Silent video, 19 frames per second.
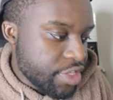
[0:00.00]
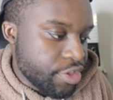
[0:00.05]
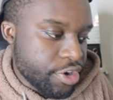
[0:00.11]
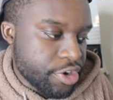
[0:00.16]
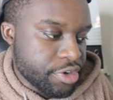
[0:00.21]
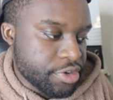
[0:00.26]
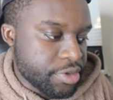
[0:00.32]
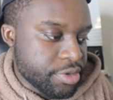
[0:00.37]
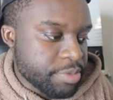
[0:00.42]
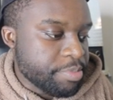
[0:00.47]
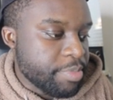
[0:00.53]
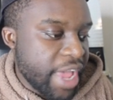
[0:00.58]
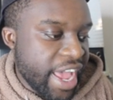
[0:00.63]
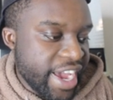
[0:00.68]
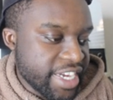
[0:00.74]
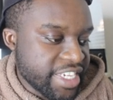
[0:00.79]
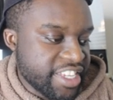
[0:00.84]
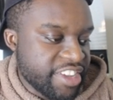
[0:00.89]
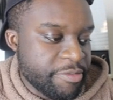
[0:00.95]
their
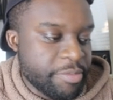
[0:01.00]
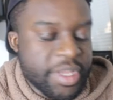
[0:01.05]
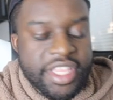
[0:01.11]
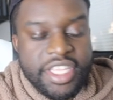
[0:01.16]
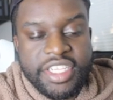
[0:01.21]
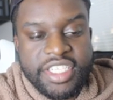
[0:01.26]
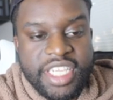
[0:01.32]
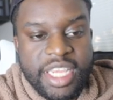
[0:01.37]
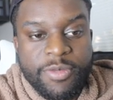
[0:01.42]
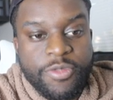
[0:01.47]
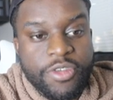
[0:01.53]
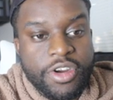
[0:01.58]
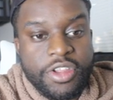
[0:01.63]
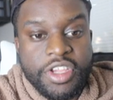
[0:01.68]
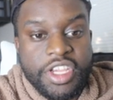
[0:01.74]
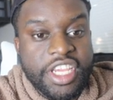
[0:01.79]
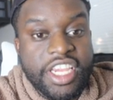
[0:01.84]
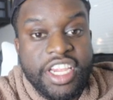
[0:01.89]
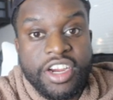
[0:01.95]
bags have been the same
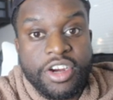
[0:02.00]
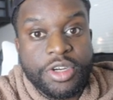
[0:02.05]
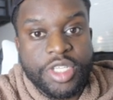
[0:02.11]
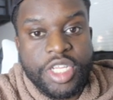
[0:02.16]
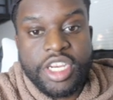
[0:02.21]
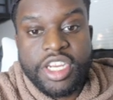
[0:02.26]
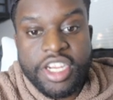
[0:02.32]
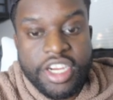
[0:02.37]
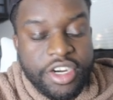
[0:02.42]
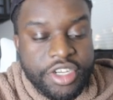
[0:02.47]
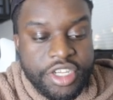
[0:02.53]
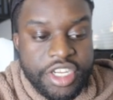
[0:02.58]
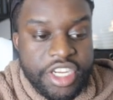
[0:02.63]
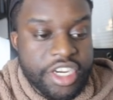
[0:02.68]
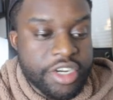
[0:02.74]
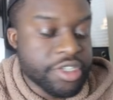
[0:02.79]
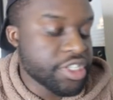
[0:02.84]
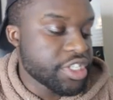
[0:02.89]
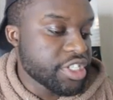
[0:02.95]
for years and years and
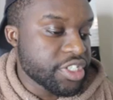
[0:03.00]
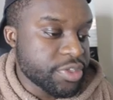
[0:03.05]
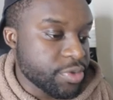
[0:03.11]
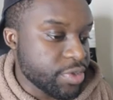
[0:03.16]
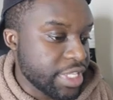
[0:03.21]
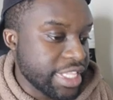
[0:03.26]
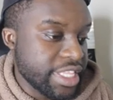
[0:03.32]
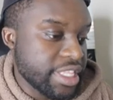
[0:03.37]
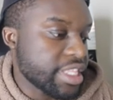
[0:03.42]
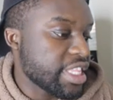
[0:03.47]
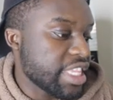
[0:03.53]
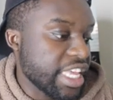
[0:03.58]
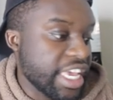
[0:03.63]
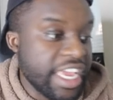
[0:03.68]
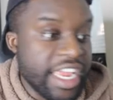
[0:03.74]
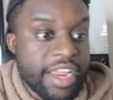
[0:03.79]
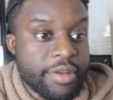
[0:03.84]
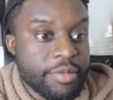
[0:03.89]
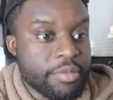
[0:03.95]
years since
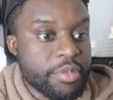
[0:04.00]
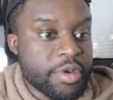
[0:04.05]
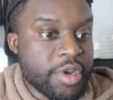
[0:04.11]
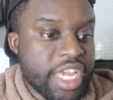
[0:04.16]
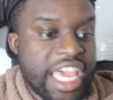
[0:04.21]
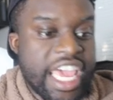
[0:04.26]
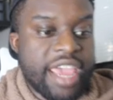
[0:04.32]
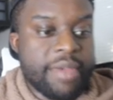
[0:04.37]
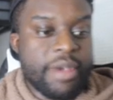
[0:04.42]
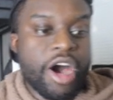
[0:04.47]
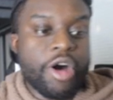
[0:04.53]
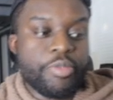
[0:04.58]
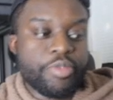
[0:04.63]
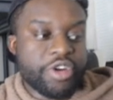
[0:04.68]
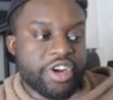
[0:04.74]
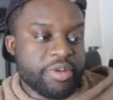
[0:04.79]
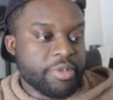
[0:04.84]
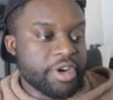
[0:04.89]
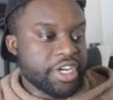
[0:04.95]
they came out
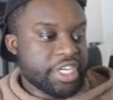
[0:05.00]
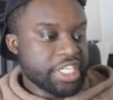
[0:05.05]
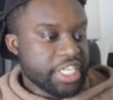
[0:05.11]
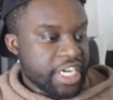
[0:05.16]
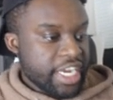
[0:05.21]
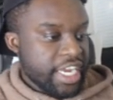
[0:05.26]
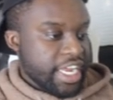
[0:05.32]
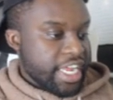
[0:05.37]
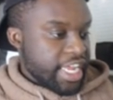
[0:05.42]
pretty much.